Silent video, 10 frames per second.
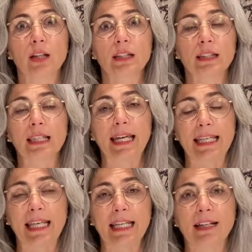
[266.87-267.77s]

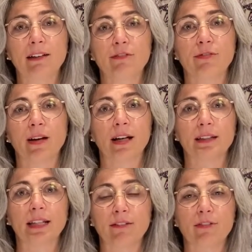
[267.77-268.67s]
lighting,
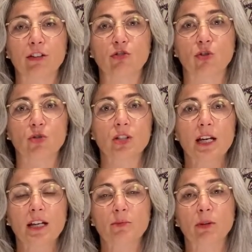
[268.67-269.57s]
light fixtures,
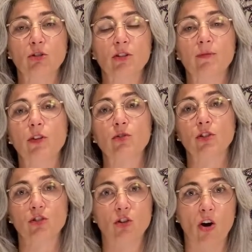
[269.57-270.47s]
especially if
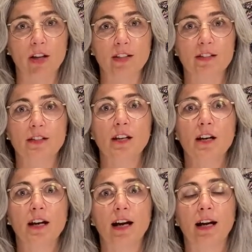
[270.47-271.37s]
there's a sconce
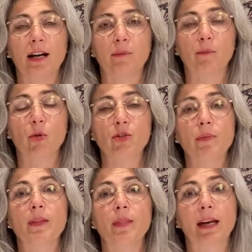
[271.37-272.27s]
or
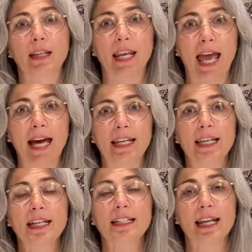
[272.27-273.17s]
something that can add
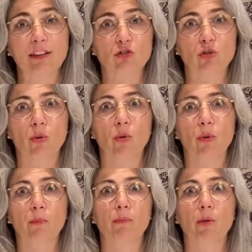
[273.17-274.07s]
texture or